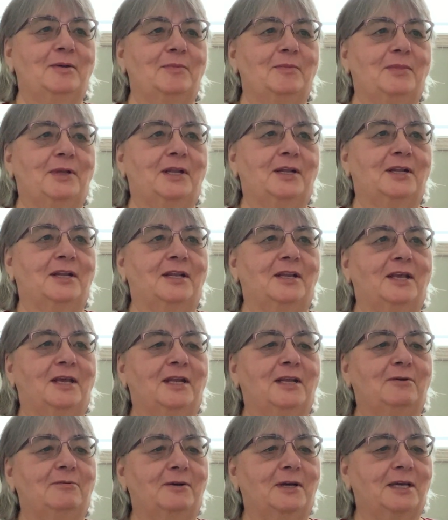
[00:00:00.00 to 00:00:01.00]
But
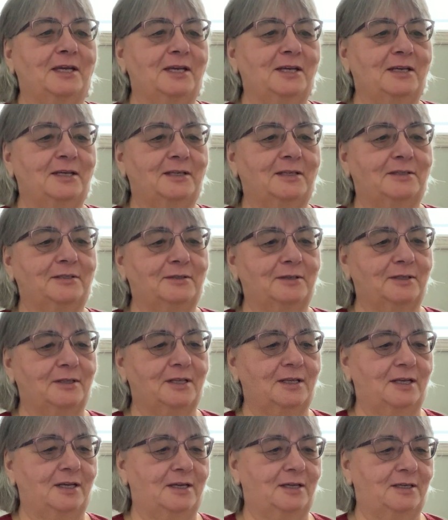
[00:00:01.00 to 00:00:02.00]
anyway,
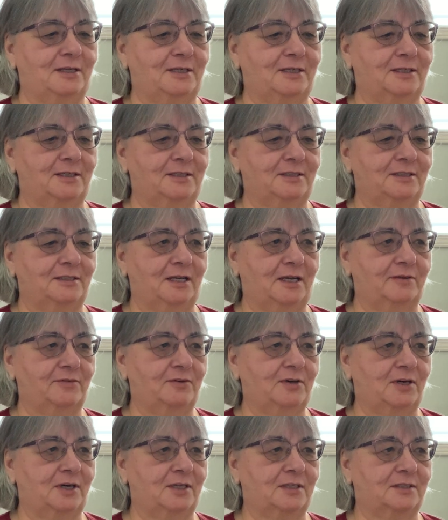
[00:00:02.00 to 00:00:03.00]
I've
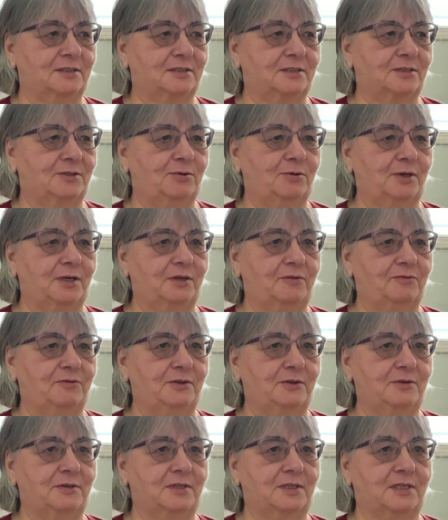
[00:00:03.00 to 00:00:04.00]
got quite a
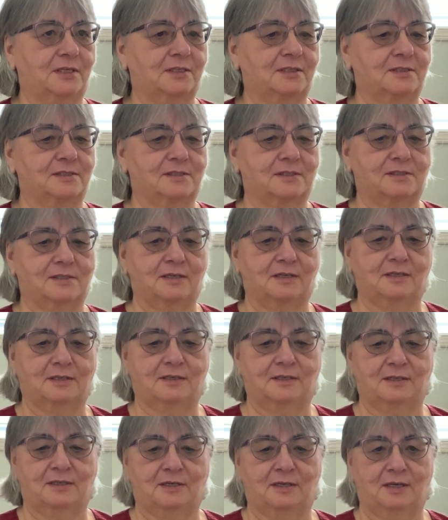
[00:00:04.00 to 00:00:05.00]
few things
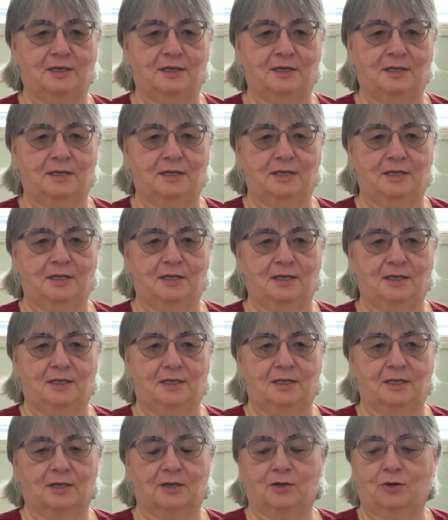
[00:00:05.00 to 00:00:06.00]

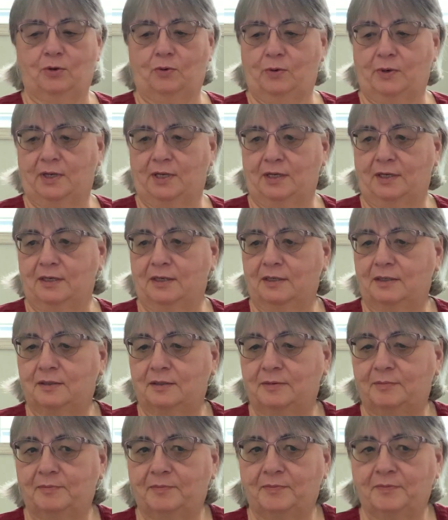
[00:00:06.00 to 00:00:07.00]
going.
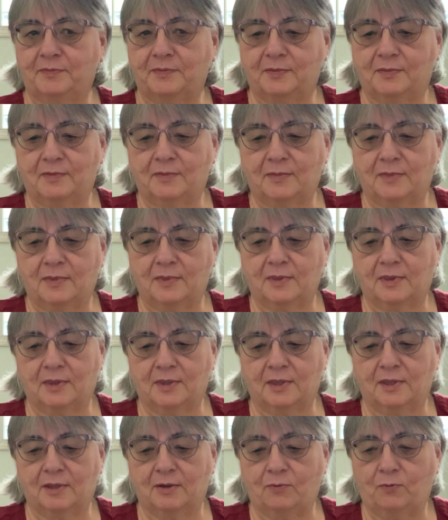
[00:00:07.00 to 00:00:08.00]

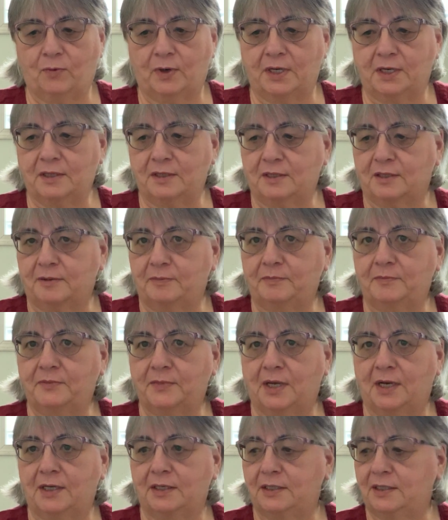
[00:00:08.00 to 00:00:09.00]
One of them
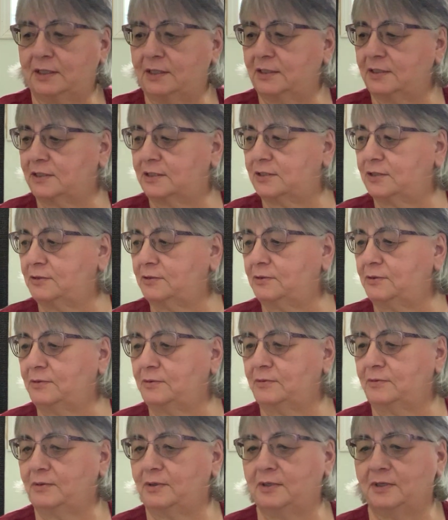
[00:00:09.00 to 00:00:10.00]
I needed
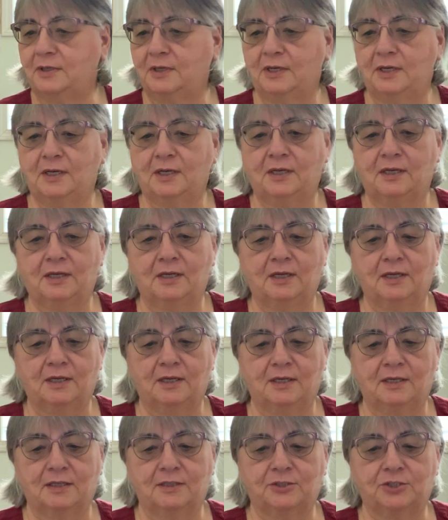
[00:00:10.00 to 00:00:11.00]
to
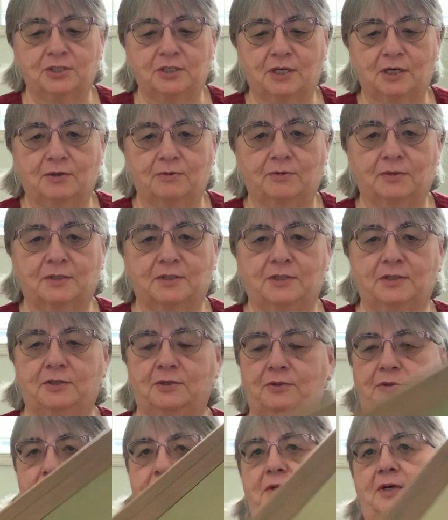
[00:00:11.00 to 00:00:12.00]
share with
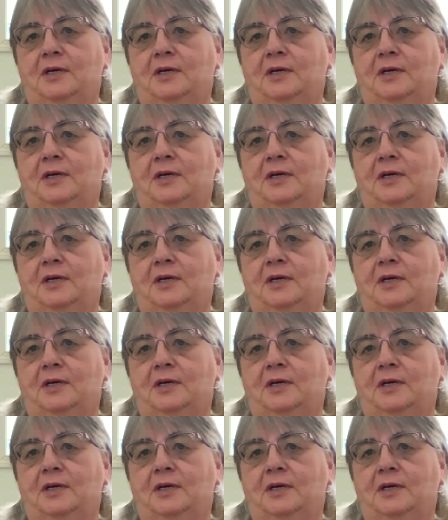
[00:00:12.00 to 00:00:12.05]
you.